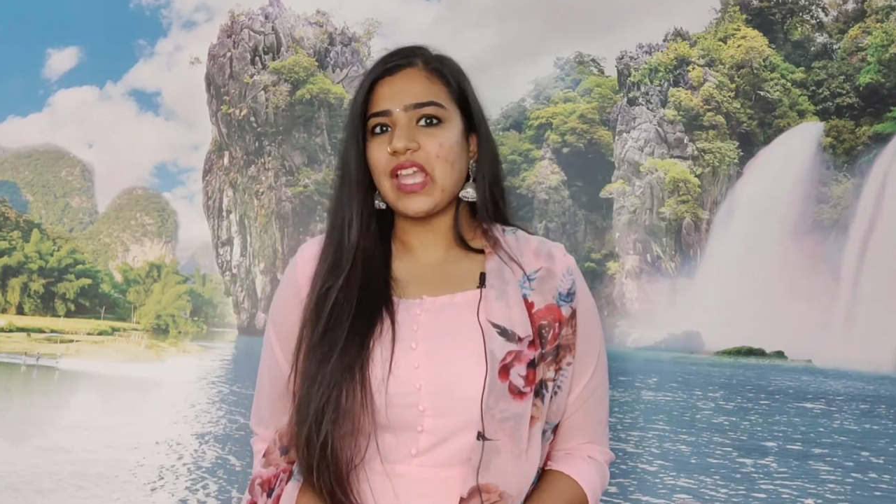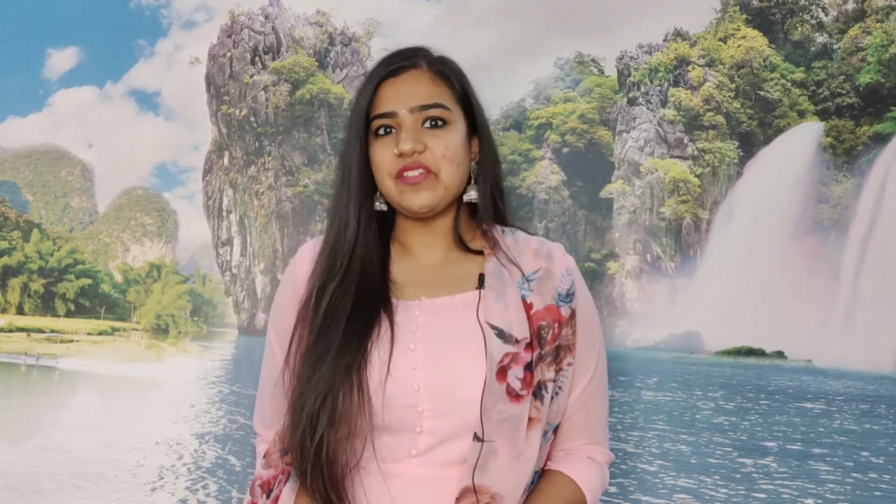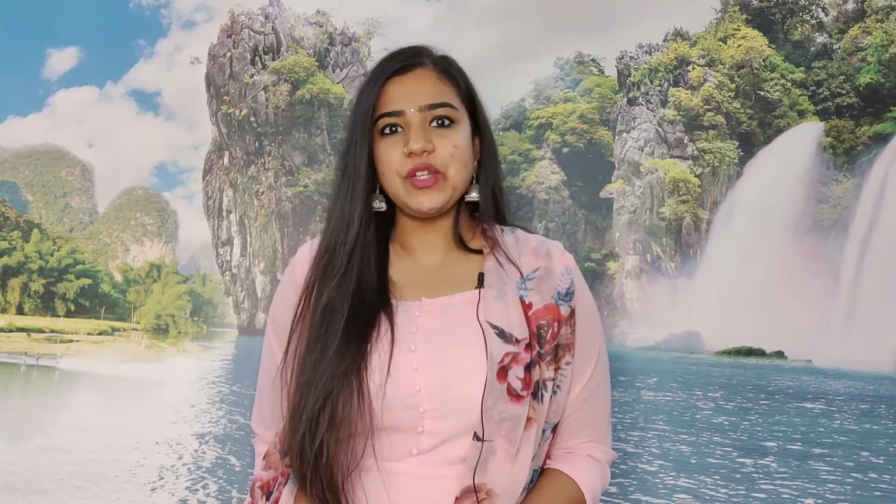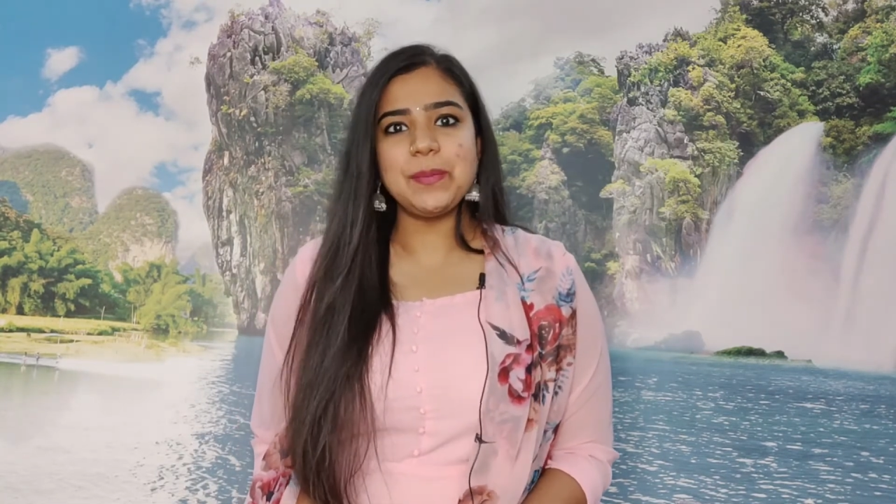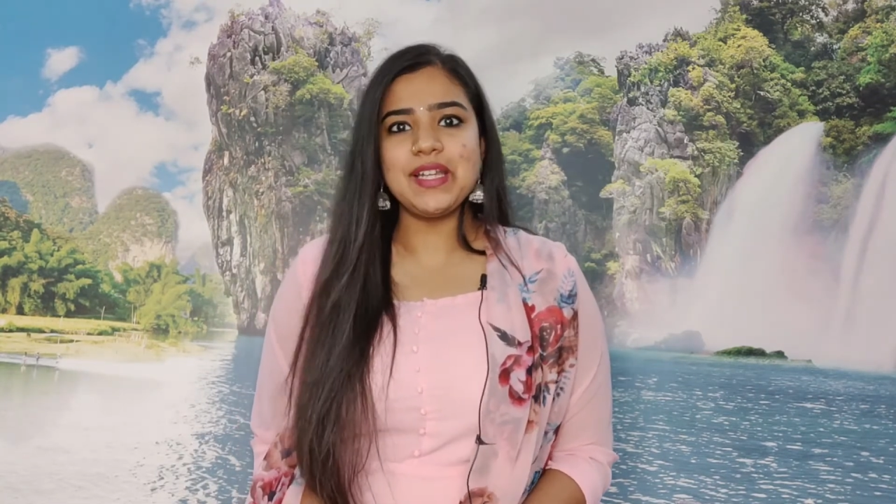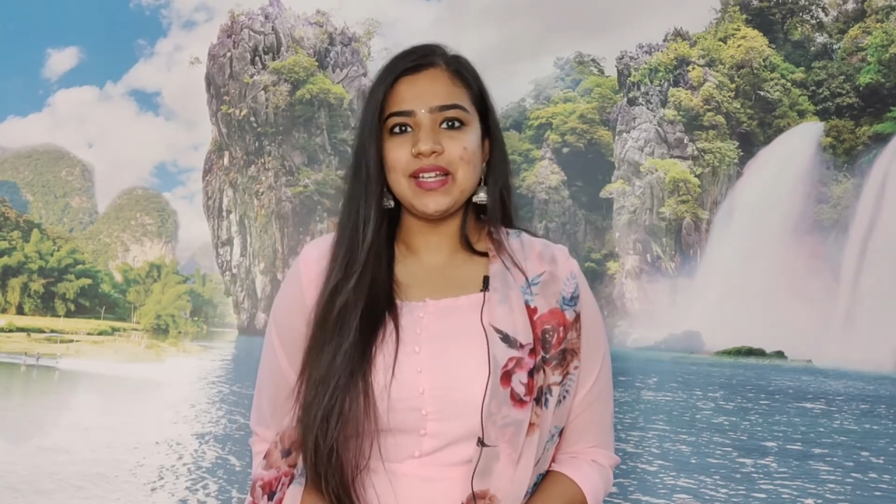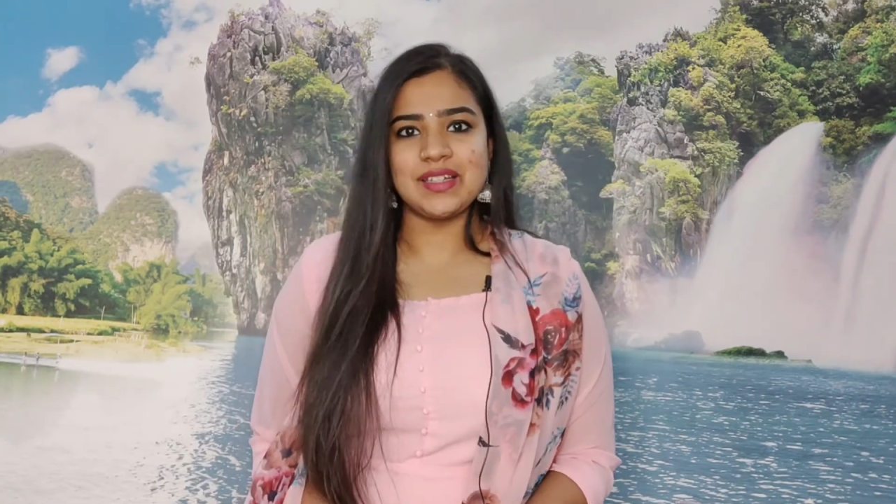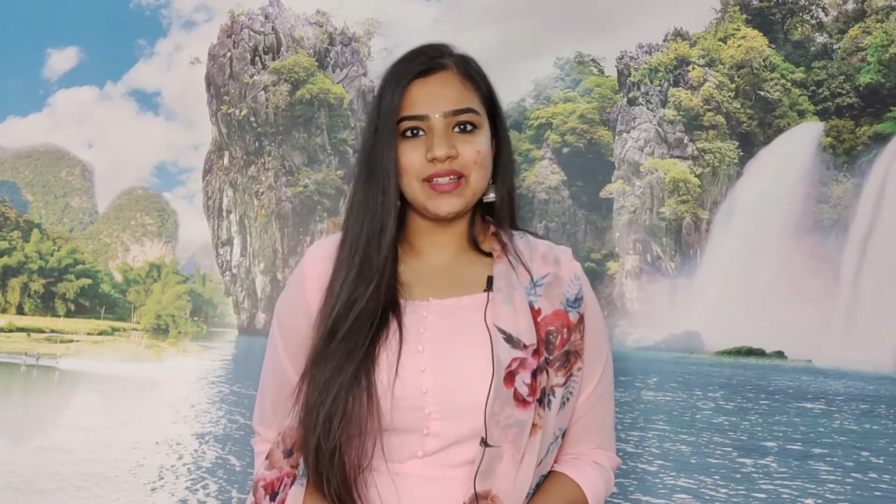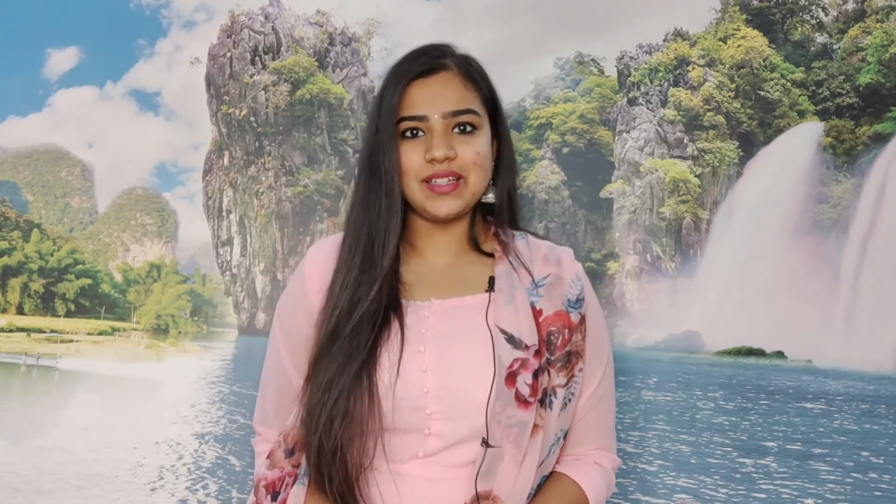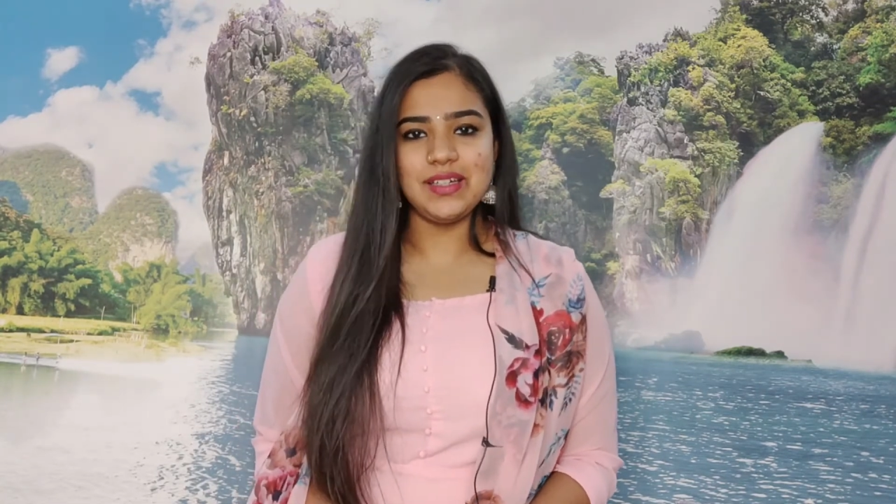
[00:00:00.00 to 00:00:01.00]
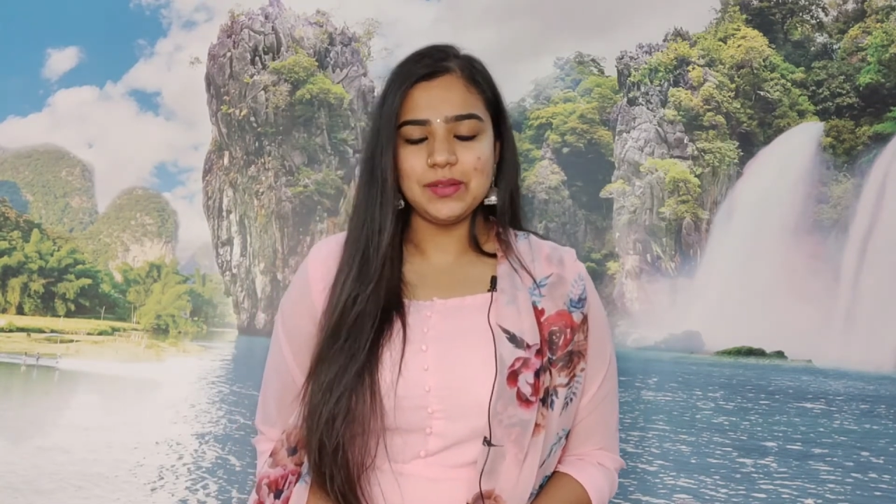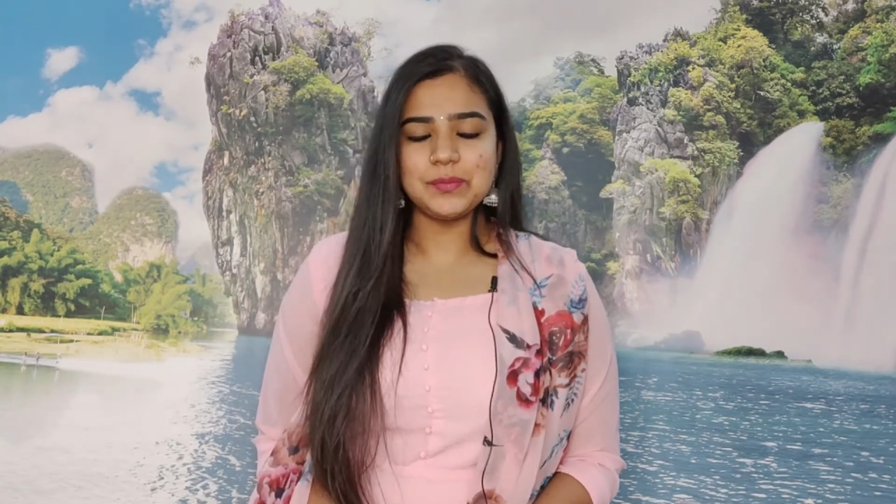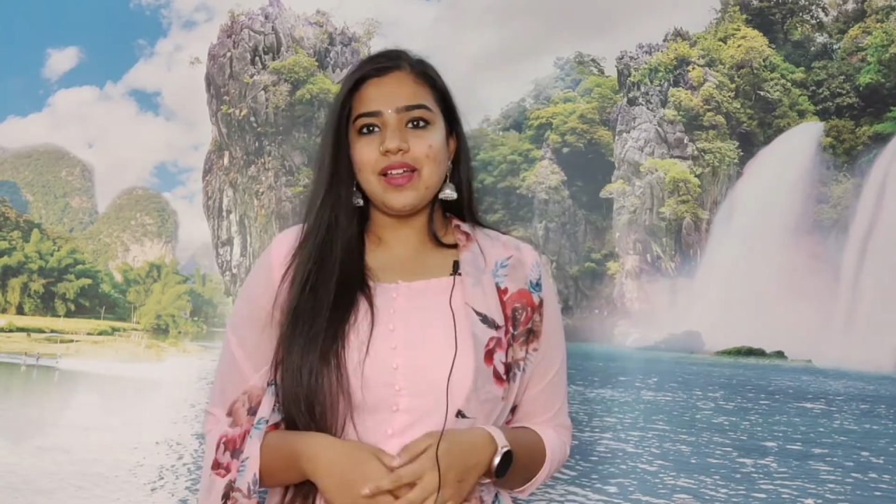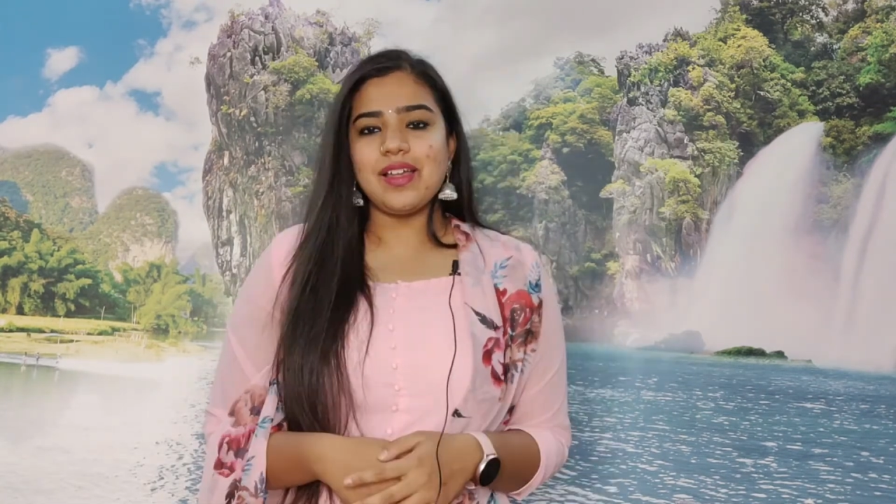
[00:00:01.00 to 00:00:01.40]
Everybody agreed.